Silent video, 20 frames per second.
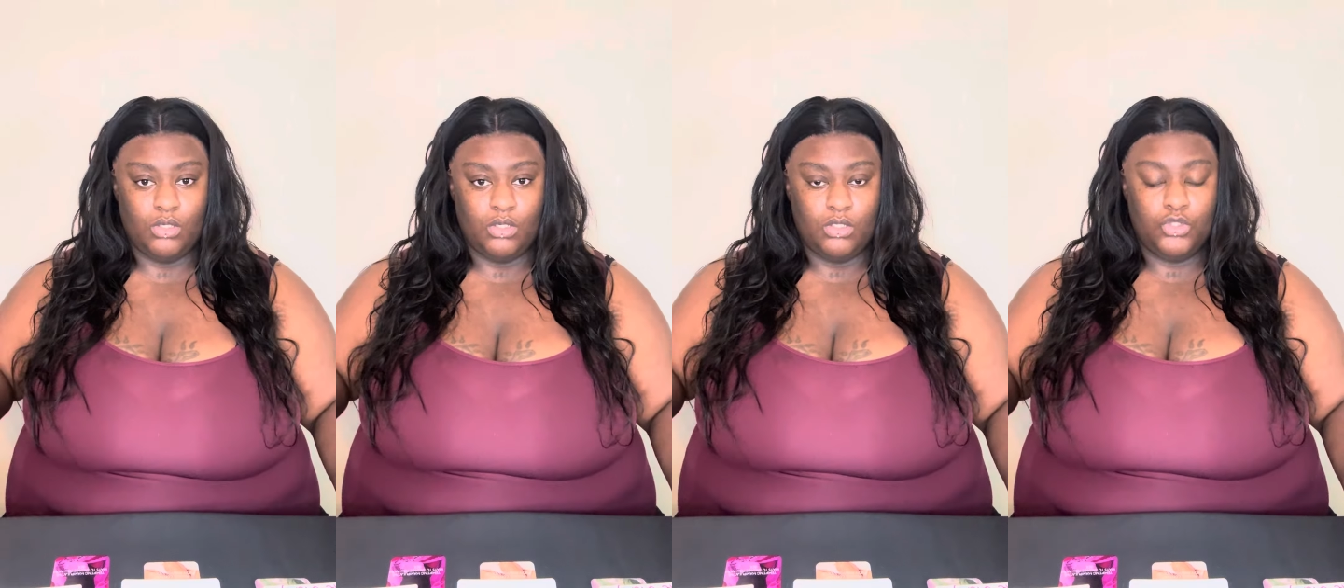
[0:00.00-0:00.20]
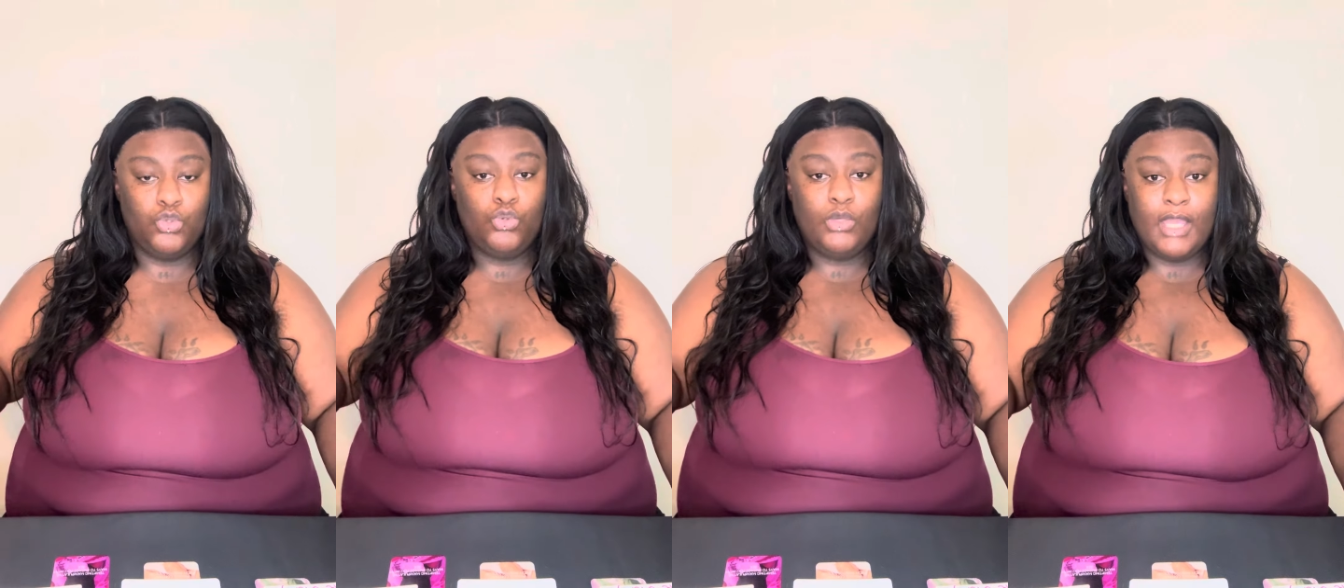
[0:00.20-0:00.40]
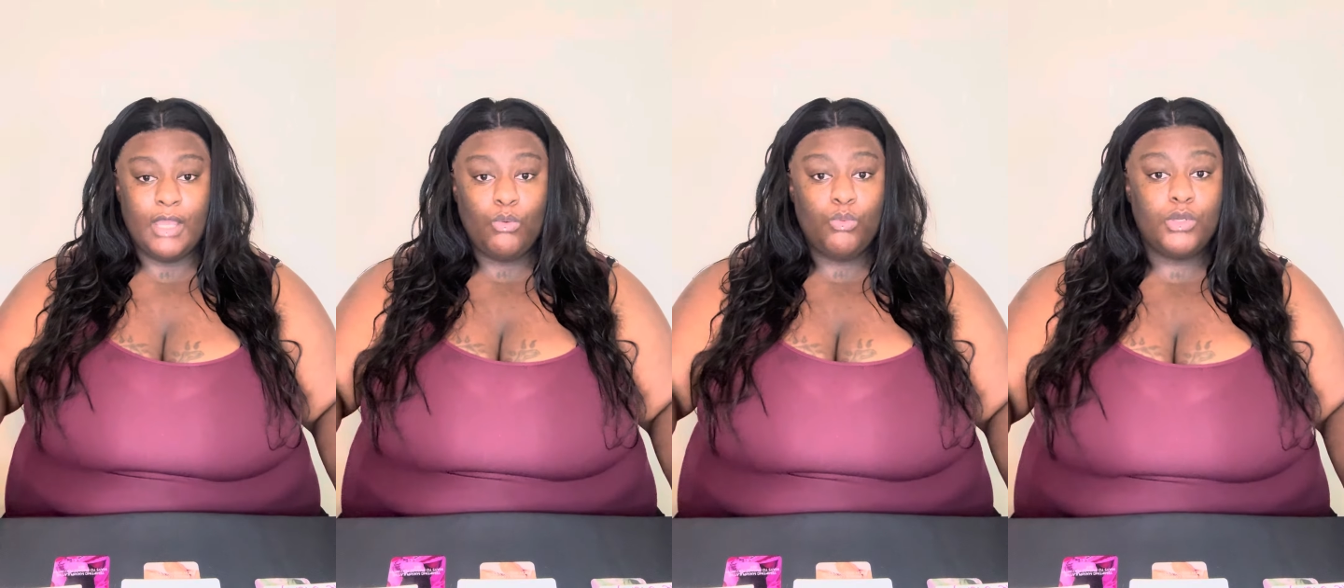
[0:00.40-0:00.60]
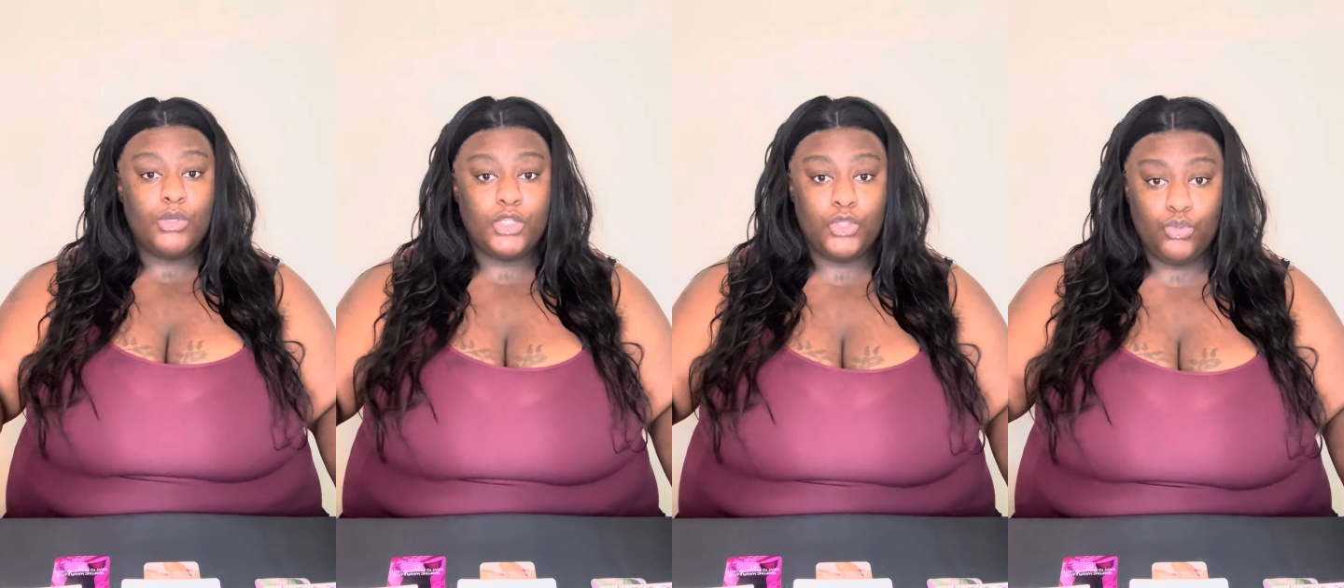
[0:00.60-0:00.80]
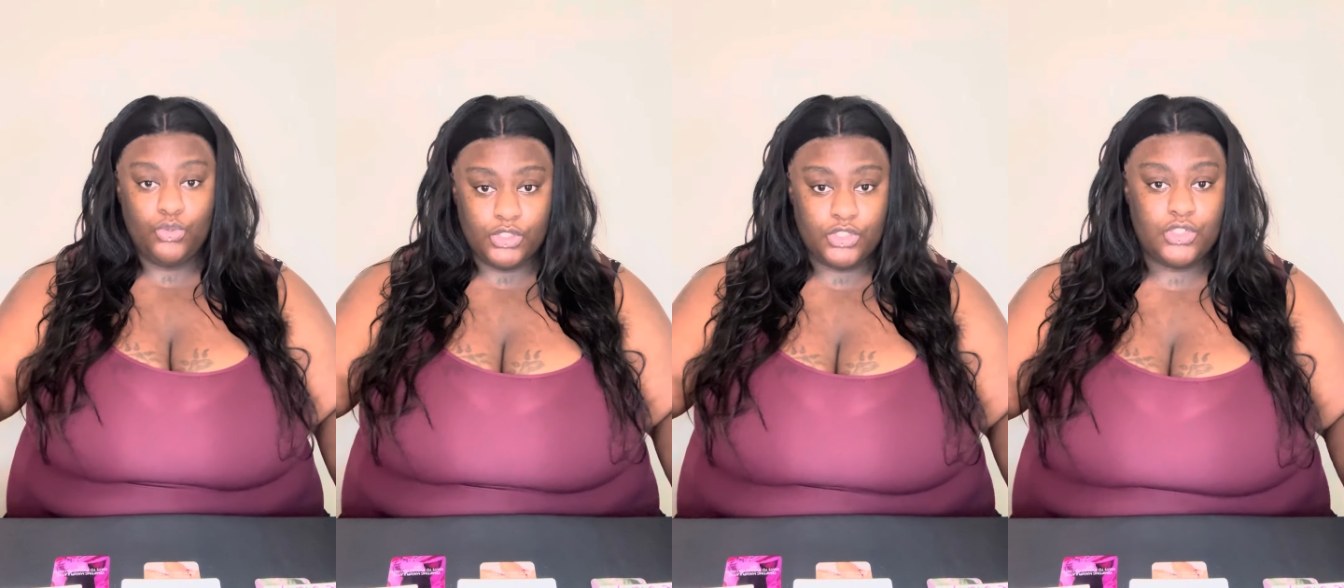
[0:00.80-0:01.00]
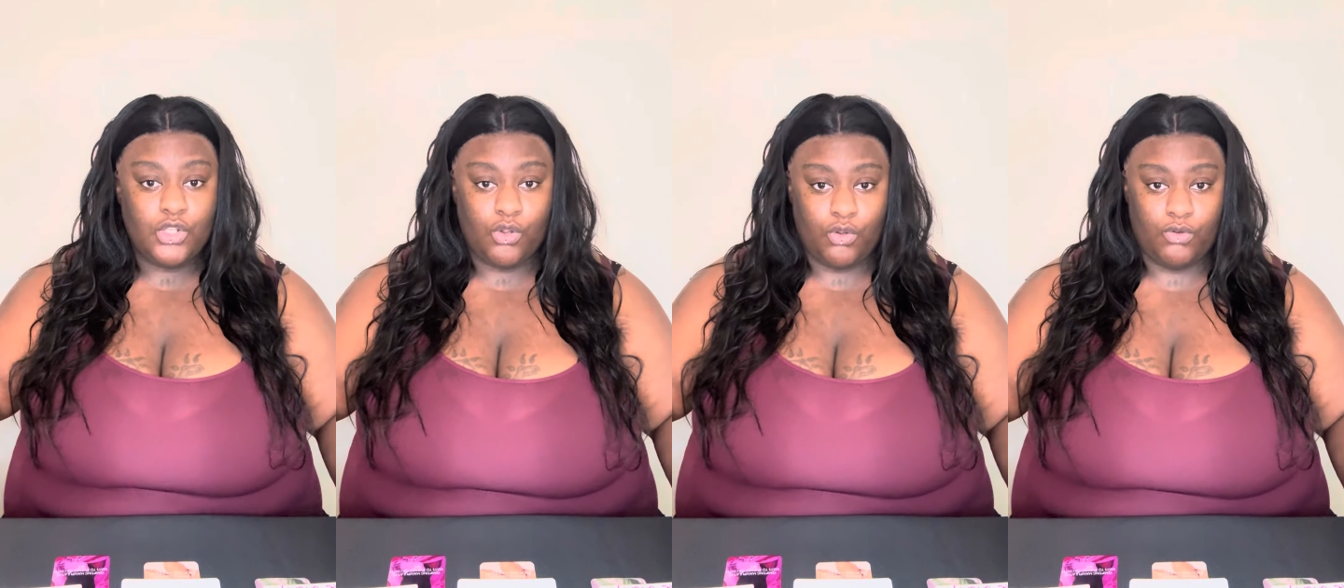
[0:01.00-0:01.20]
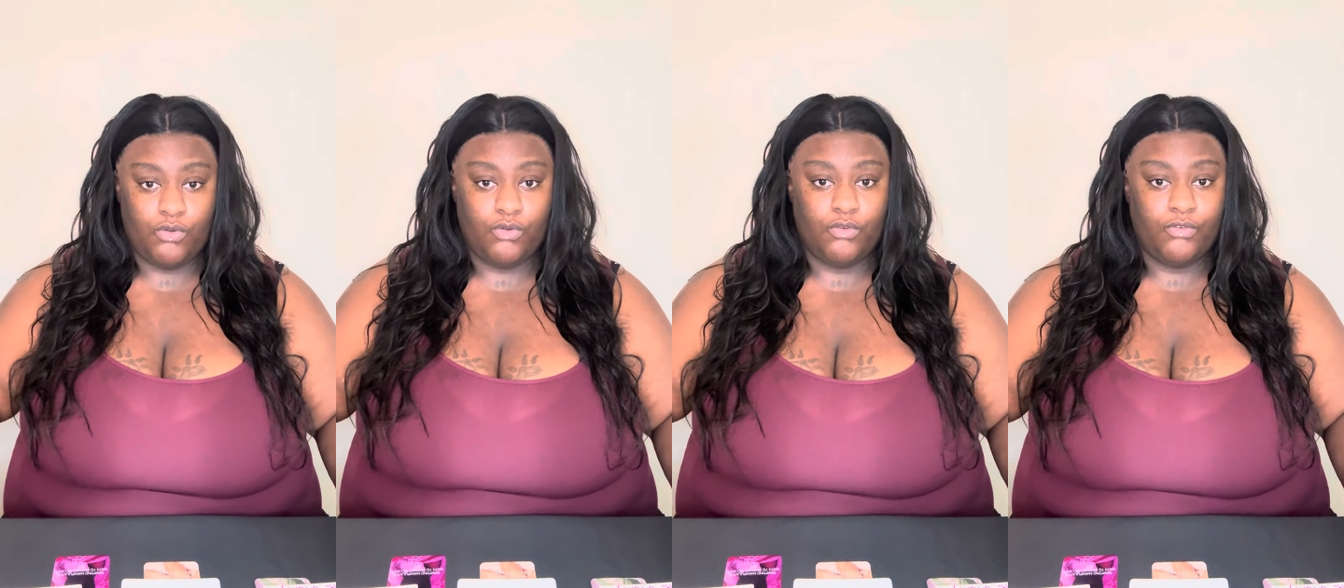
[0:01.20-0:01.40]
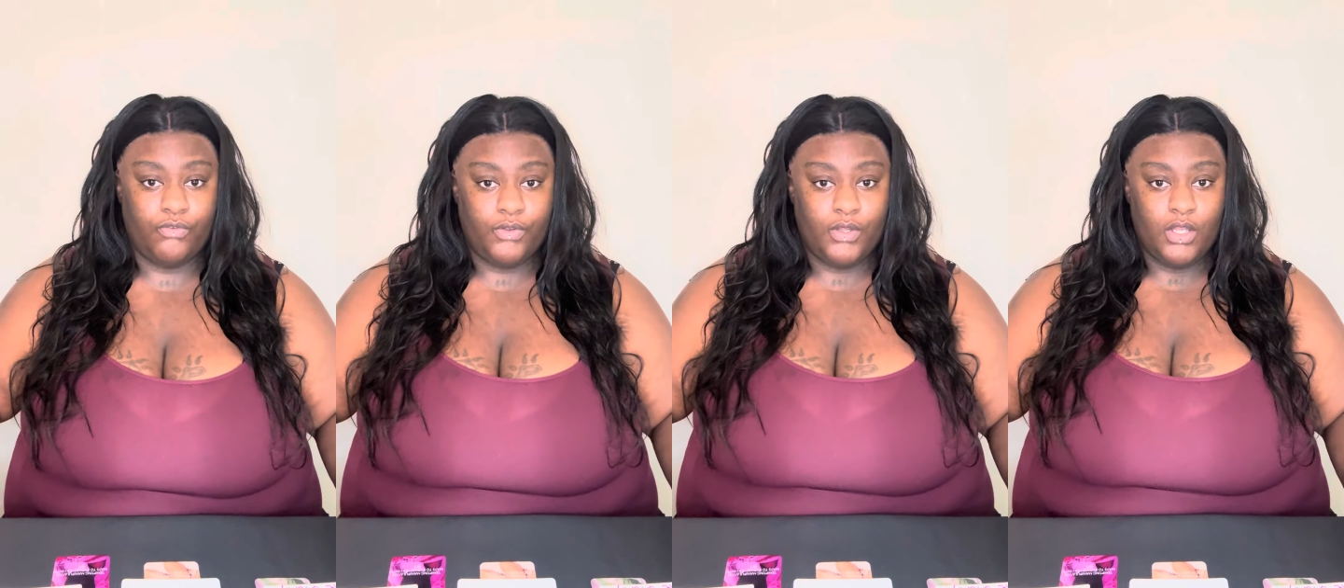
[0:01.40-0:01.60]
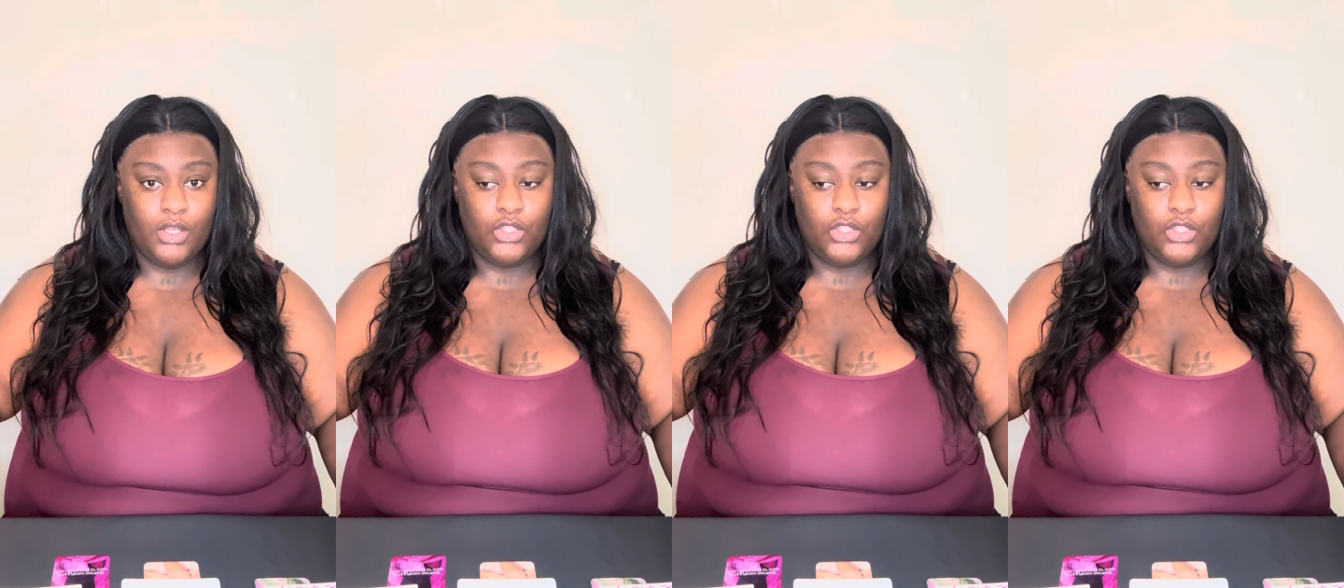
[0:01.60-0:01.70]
You get what you deserve.